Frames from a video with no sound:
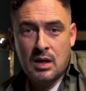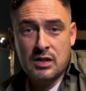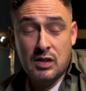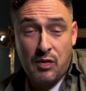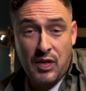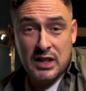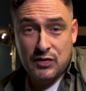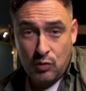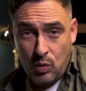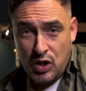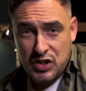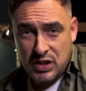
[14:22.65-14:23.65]
So thanks for
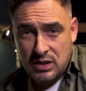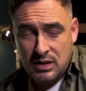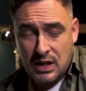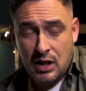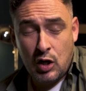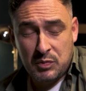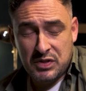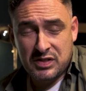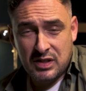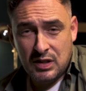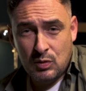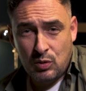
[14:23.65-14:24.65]
watching, and I hope to
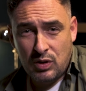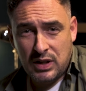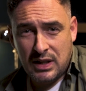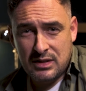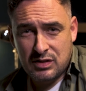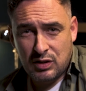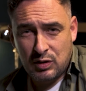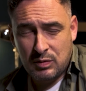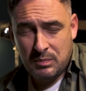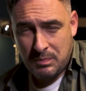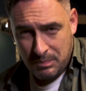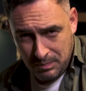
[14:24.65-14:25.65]
see you all again
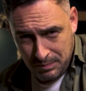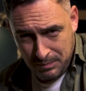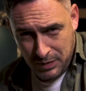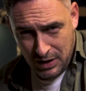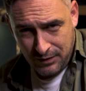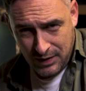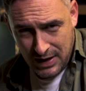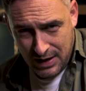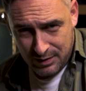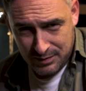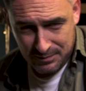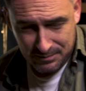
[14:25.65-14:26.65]
soon. Bye for now.